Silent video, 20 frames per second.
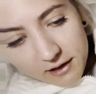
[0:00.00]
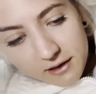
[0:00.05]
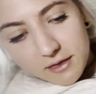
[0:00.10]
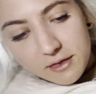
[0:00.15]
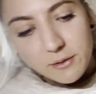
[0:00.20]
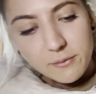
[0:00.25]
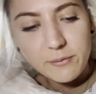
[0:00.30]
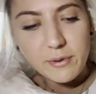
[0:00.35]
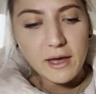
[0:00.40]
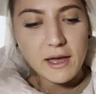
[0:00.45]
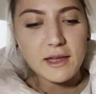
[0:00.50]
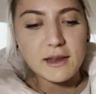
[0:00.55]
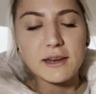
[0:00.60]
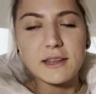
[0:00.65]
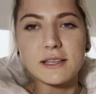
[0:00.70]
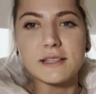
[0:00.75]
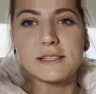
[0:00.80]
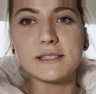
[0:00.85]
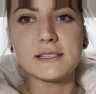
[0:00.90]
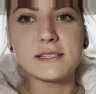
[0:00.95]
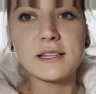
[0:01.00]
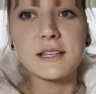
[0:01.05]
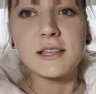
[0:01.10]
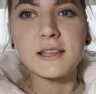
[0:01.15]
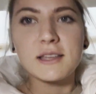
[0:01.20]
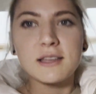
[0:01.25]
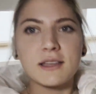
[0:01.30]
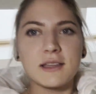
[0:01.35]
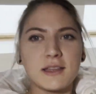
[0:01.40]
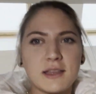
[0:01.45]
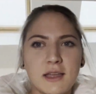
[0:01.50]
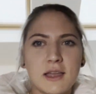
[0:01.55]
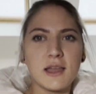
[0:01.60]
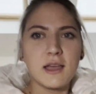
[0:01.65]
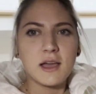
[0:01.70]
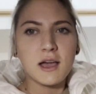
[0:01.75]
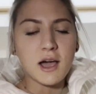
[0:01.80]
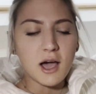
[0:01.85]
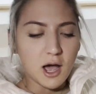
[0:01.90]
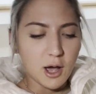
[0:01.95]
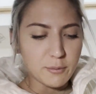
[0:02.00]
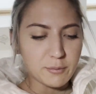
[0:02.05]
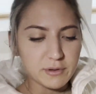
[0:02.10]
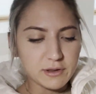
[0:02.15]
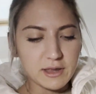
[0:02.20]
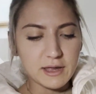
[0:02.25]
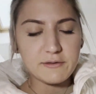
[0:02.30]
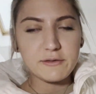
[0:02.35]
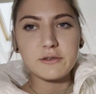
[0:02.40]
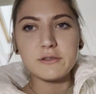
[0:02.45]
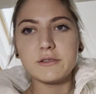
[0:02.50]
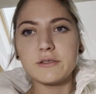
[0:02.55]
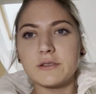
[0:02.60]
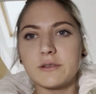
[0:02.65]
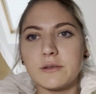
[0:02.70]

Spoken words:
the bed is upper level,